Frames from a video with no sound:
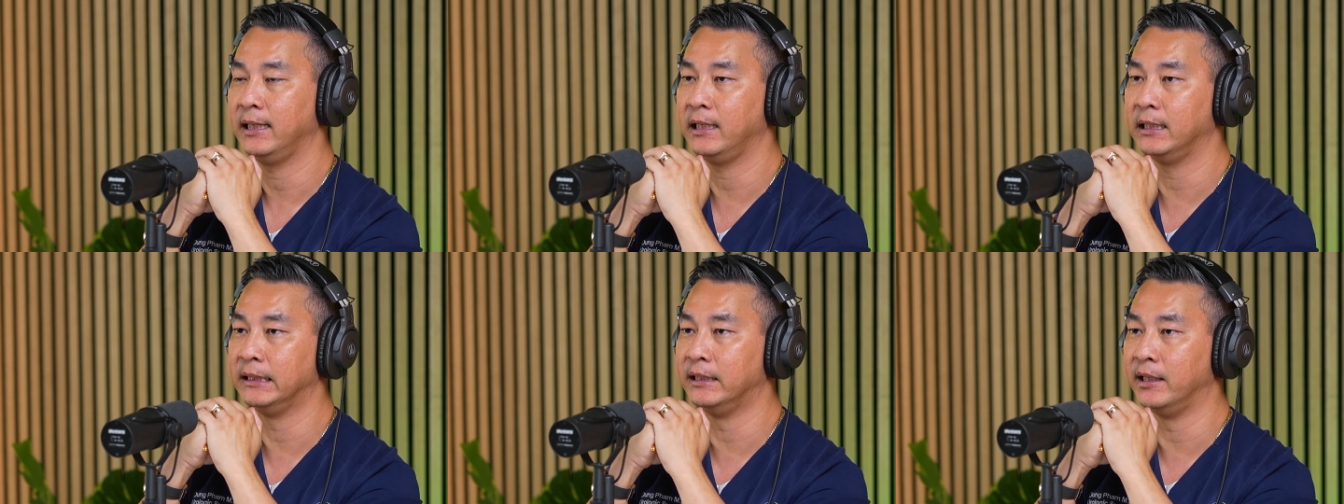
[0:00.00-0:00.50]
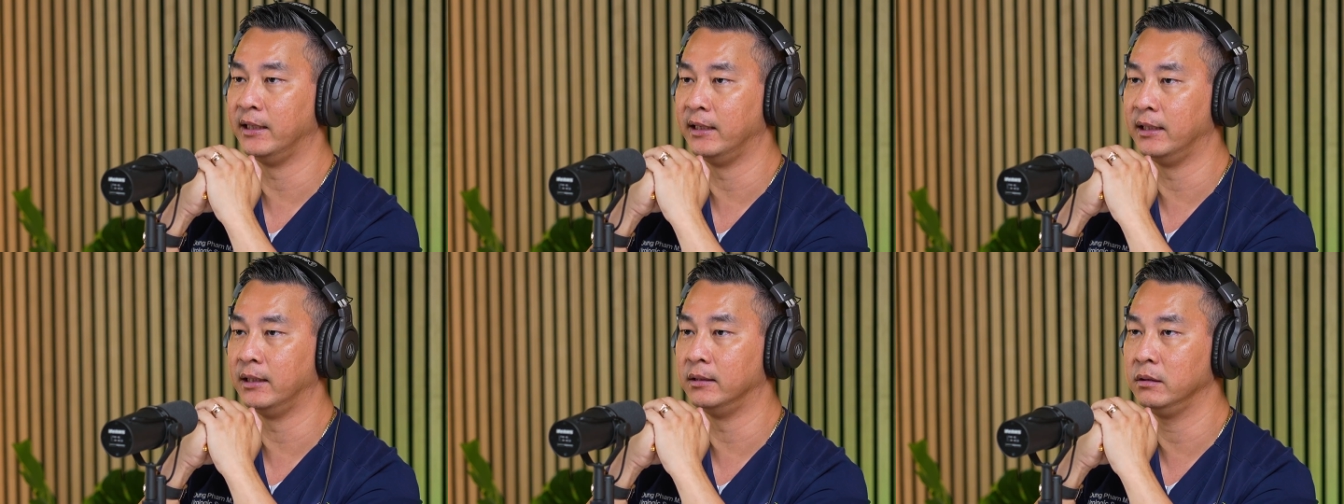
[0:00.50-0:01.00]
and
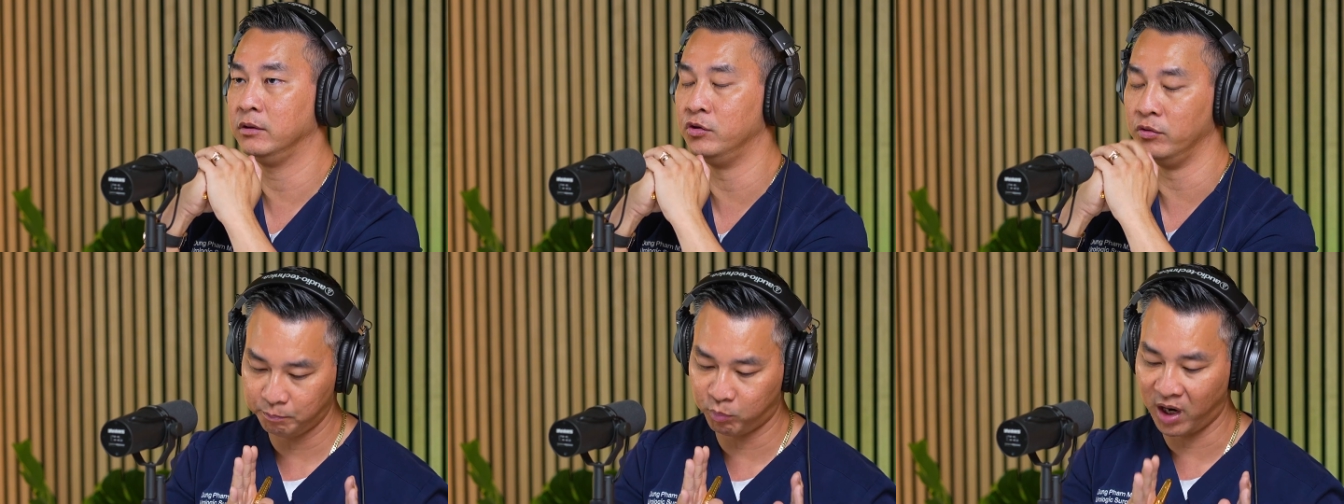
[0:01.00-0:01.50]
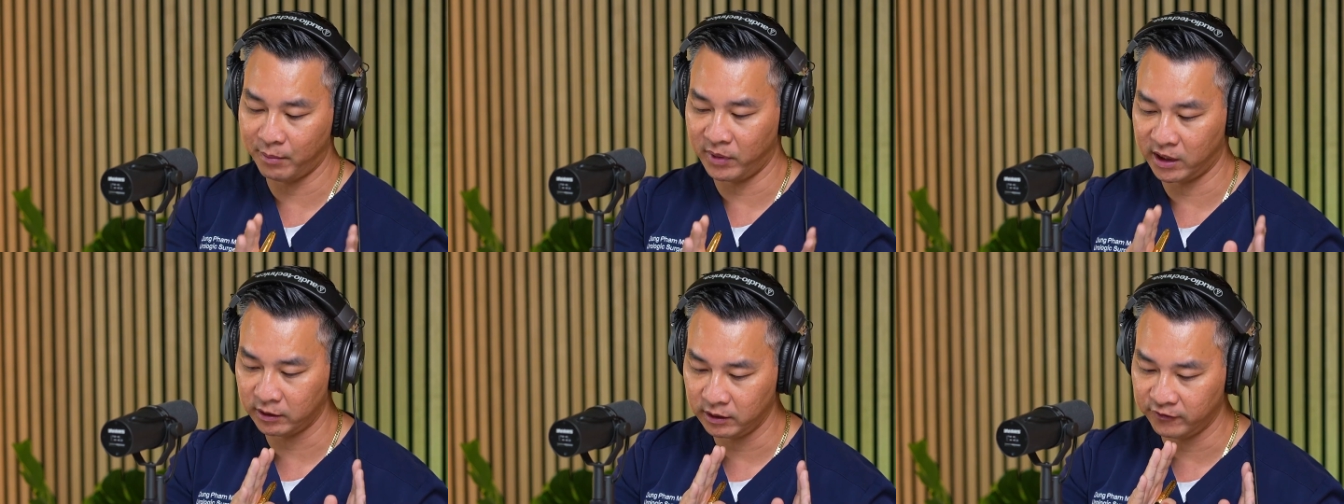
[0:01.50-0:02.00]
then you
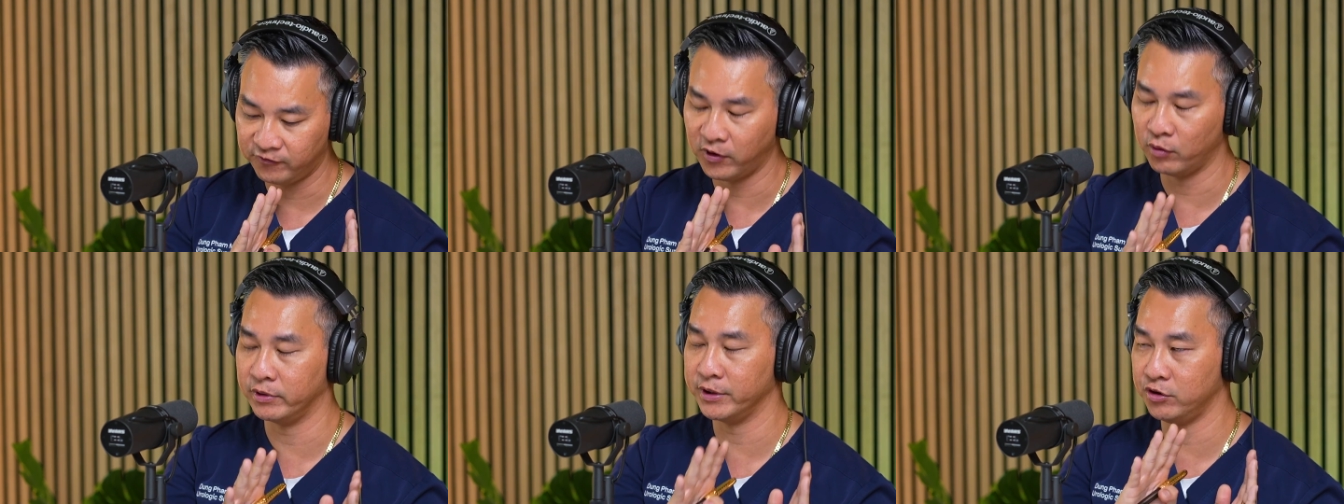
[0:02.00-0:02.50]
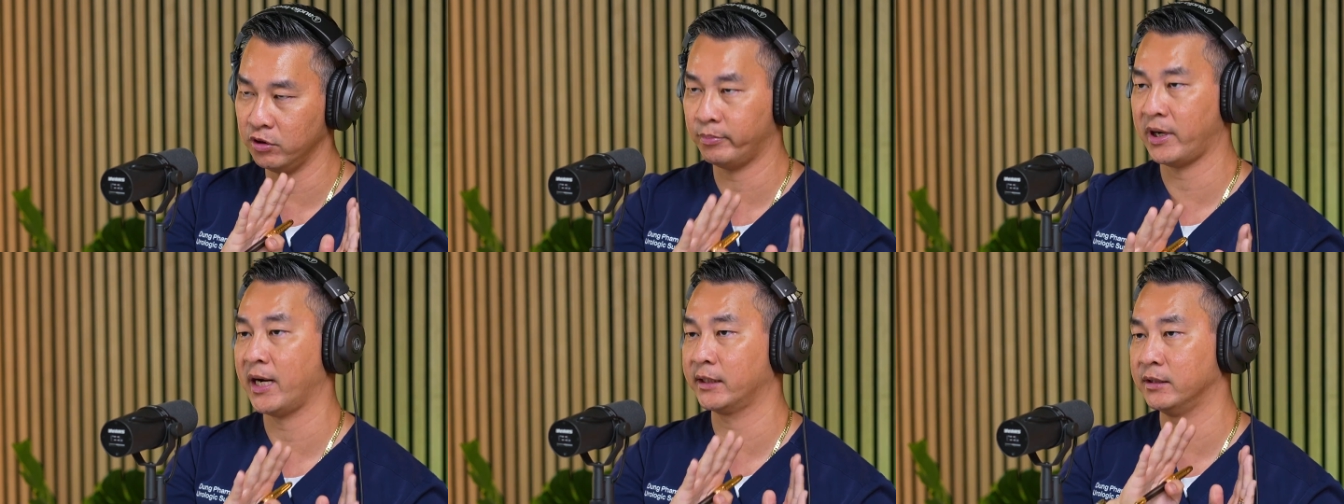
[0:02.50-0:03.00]
primarily focus your
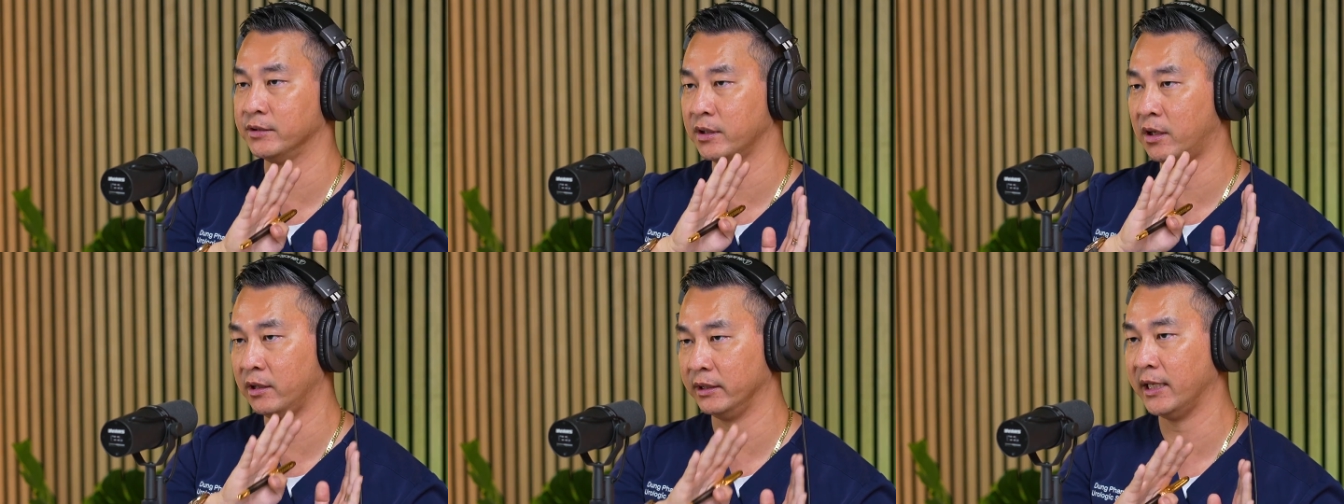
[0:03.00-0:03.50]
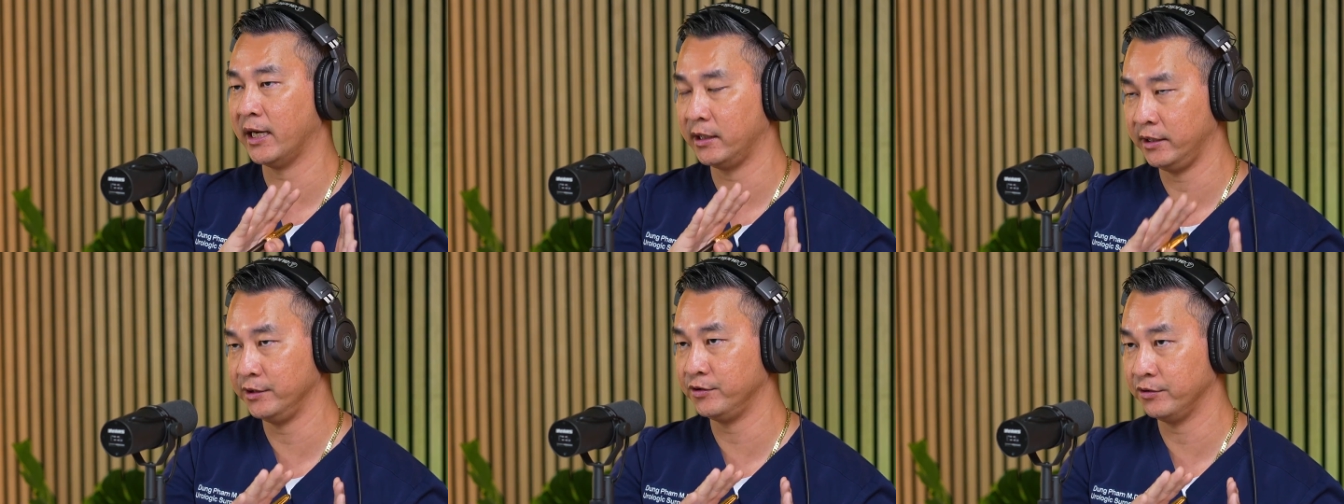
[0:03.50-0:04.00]
practice on that
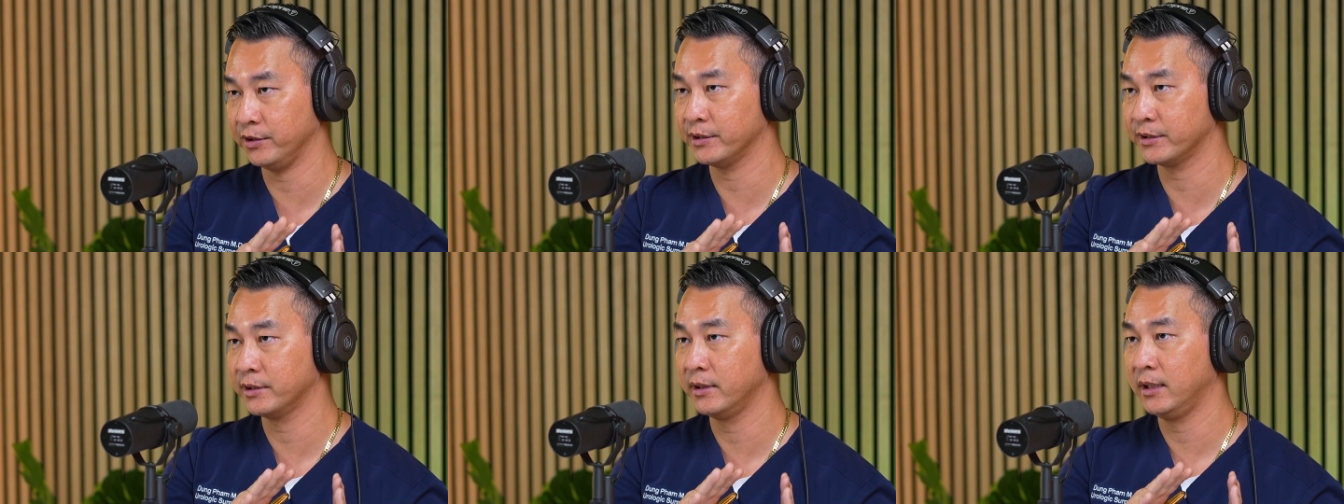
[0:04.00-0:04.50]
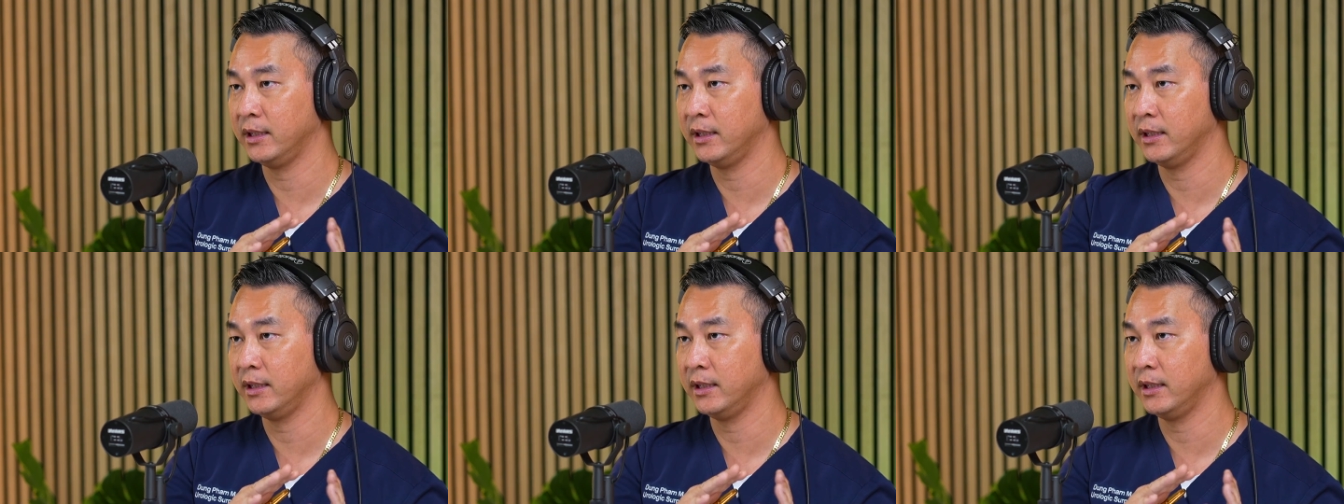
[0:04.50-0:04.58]
interest.